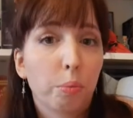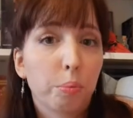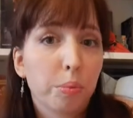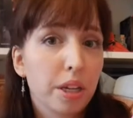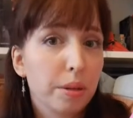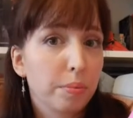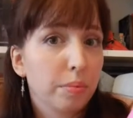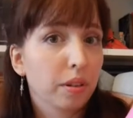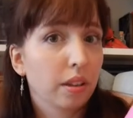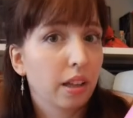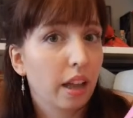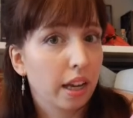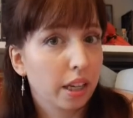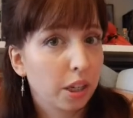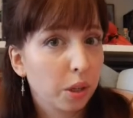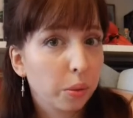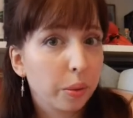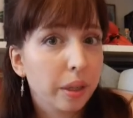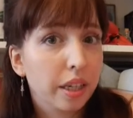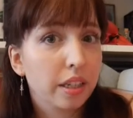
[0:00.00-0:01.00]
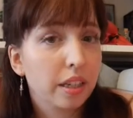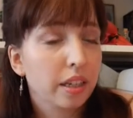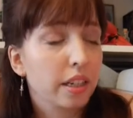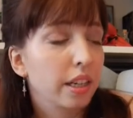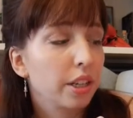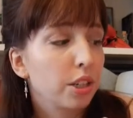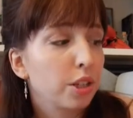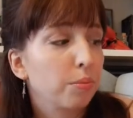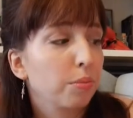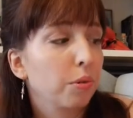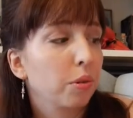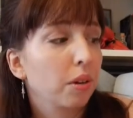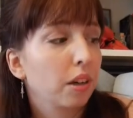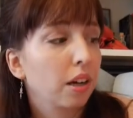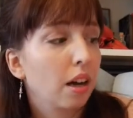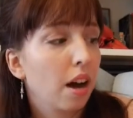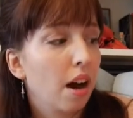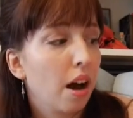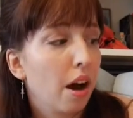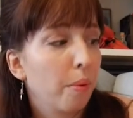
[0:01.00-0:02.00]
people like Queenie in this
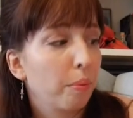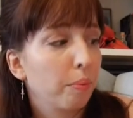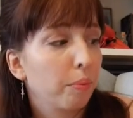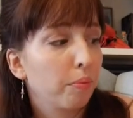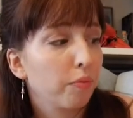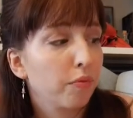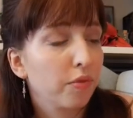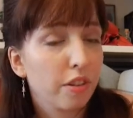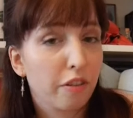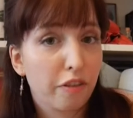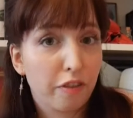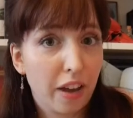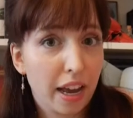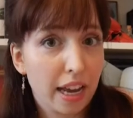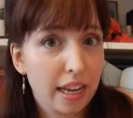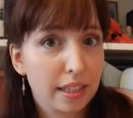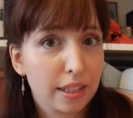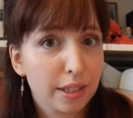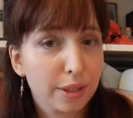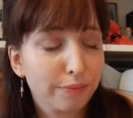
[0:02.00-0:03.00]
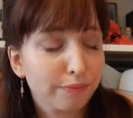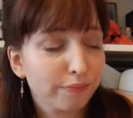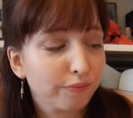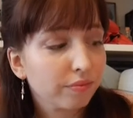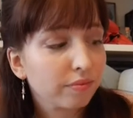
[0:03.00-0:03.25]
book face.